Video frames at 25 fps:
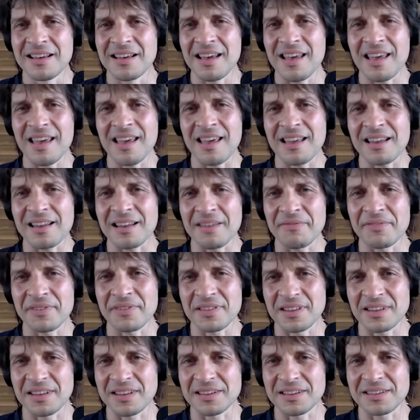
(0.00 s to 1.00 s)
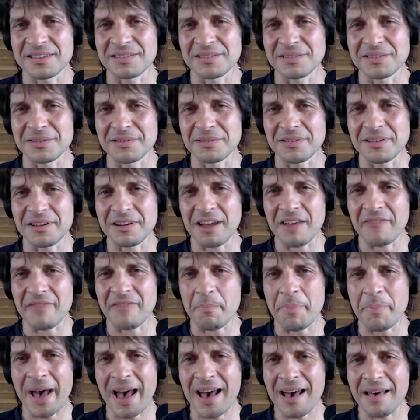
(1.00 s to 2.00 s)
And everything, you know, they have a
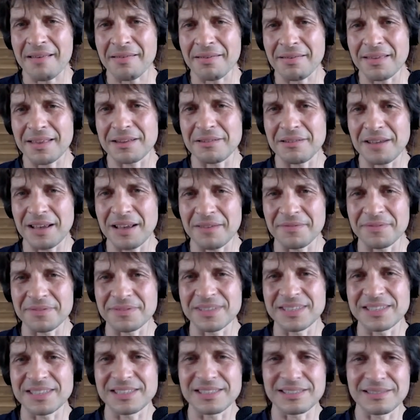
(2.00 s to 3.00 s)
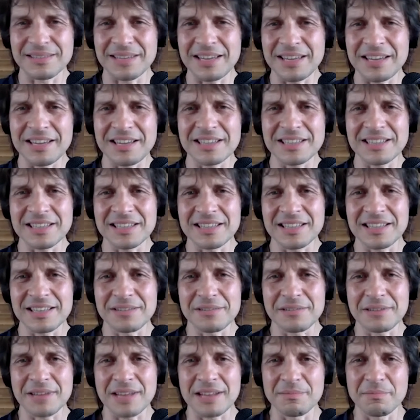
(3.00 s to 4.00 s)
path, and you have these things, and then
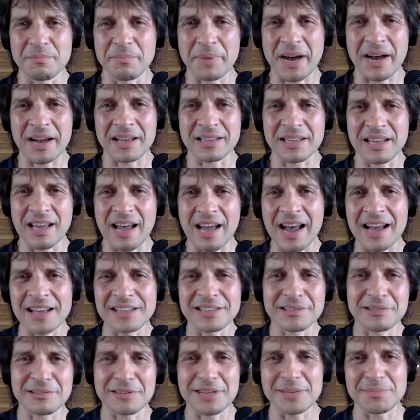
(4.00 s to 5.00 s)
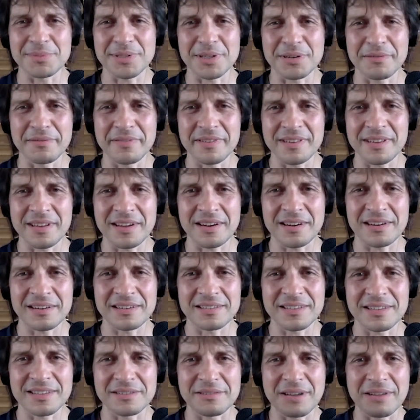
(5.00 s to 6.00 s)
you can buy the ice creams over there,
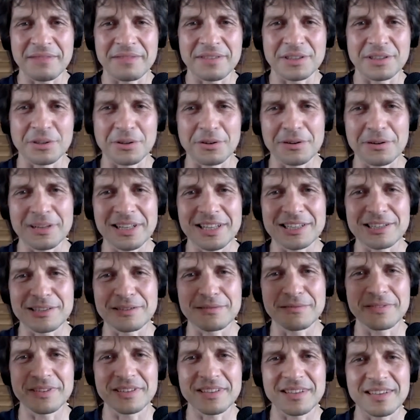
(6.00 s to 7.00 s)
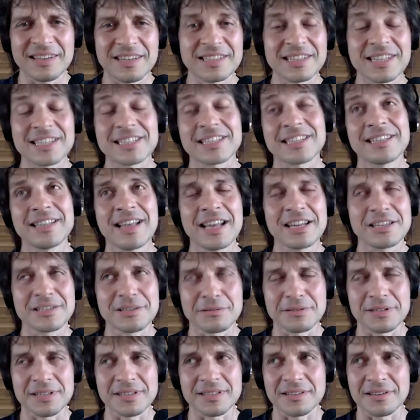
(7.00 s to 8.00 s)
and then you have the toilets over there, and that's a
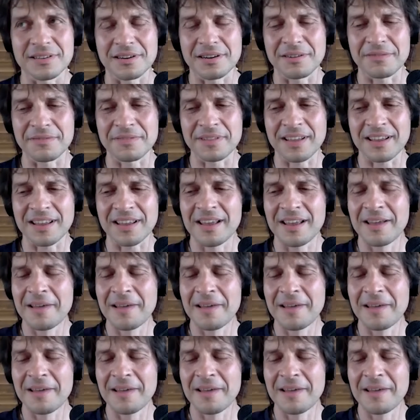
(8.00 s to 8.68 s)
nature reserve. Like,